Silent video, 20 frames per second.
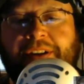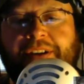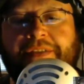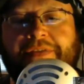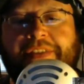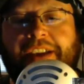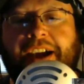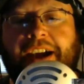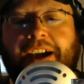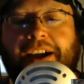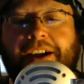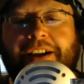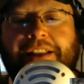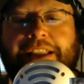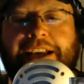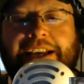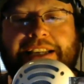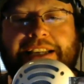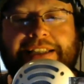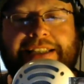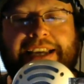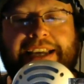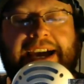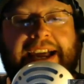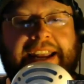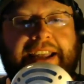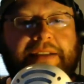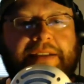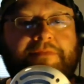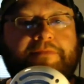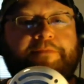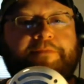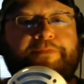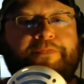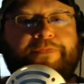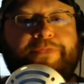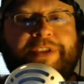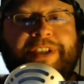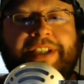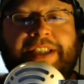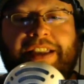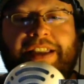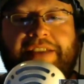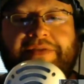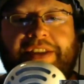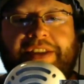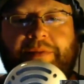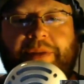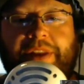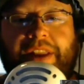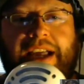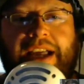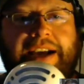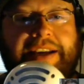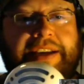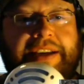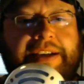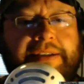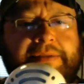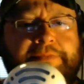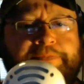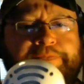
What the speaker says: There, Elena's got it. She loves the Bologna.